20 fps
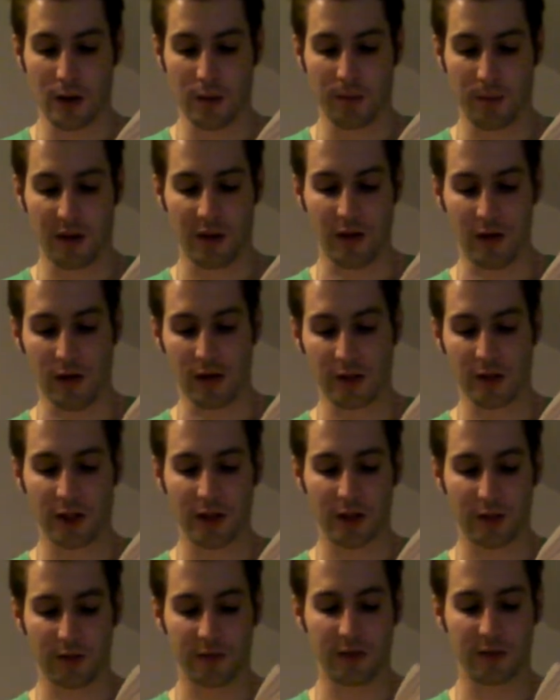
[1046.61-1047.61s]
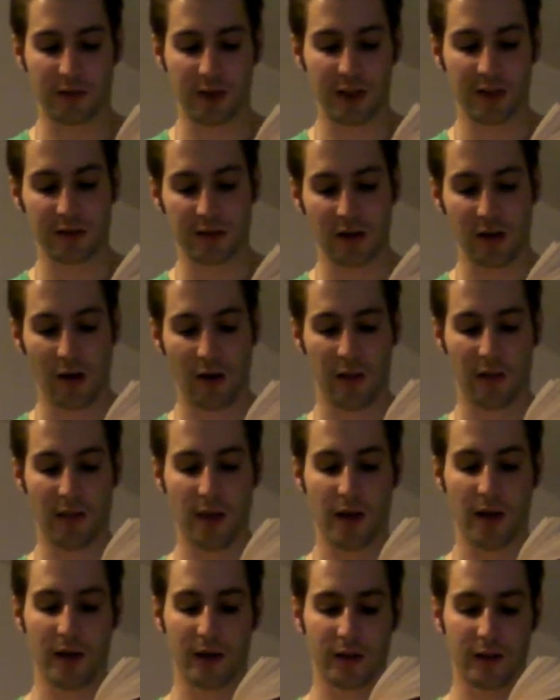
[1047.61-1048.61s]
by the logic of events,
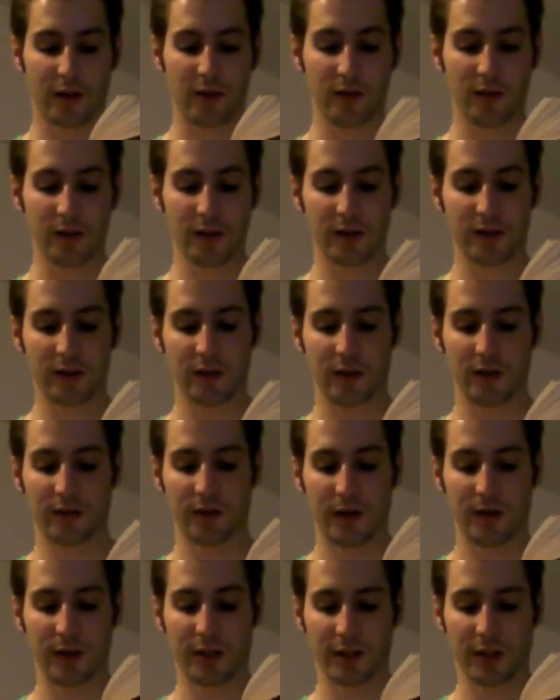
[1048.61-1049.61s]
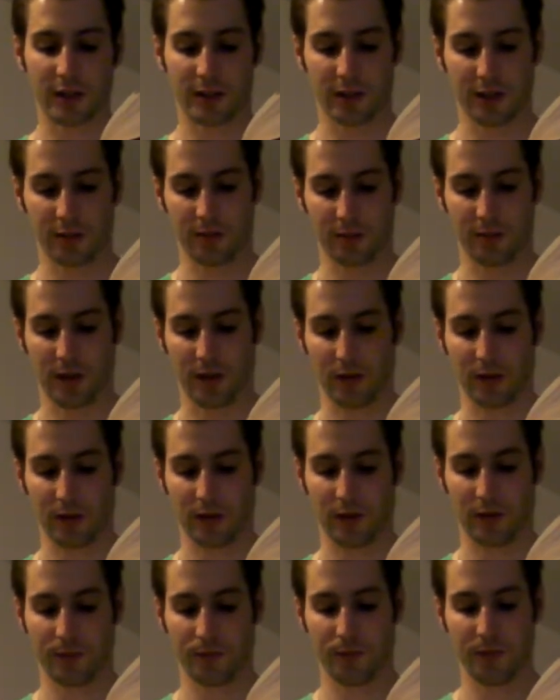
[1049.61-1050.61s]
the accuracy of our judgment.
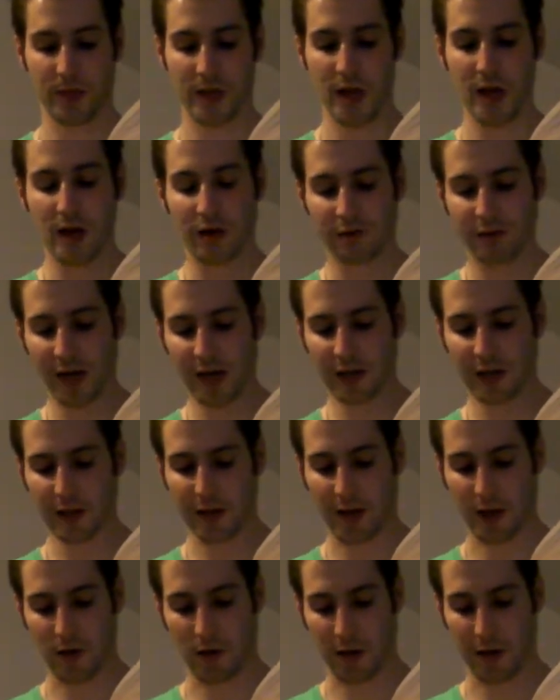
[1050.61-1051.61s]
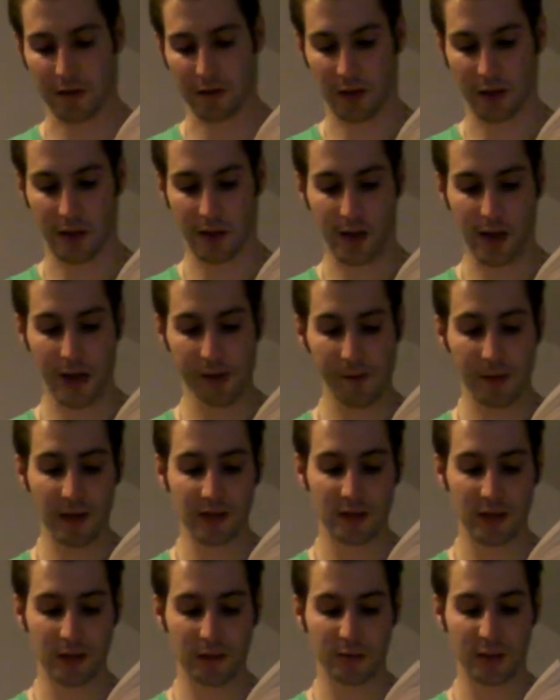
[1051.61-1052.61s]
Frankly, however, I
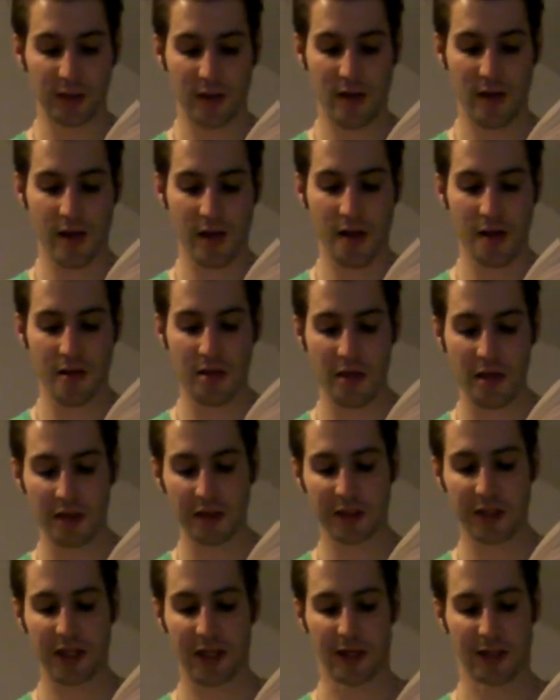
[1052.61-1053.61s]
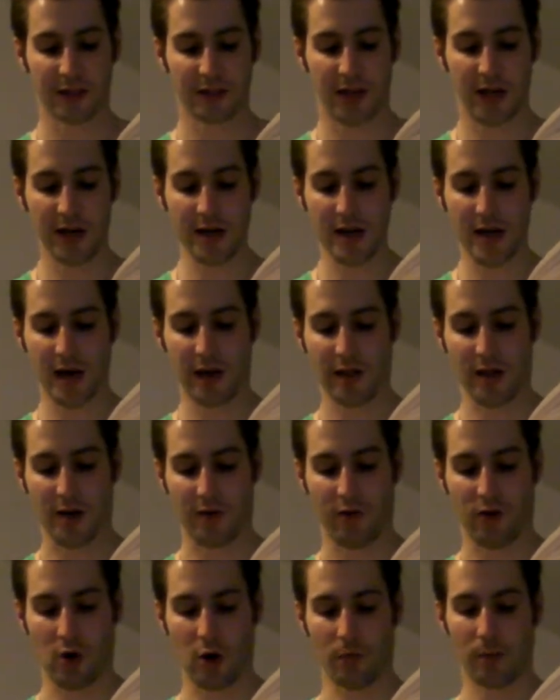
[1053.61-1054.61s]
must admit that in this case any other
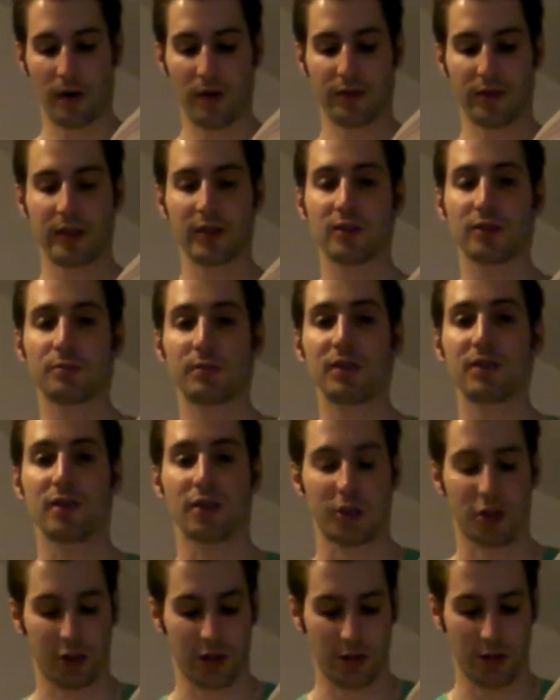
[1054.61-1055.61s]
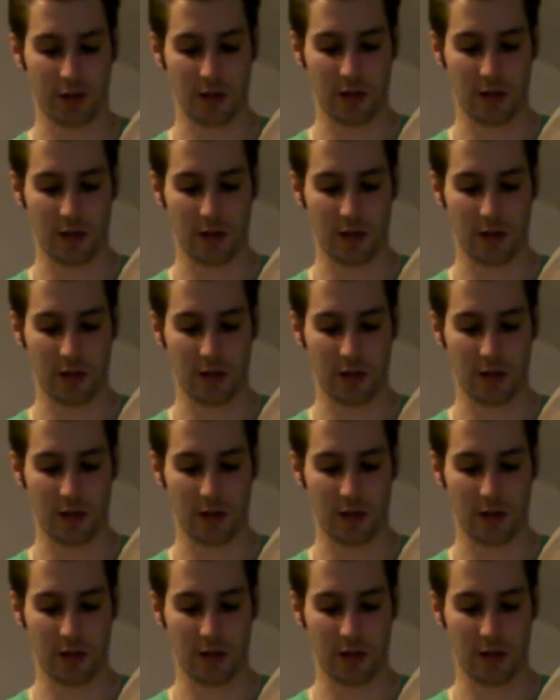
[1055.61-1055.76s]
form of disposition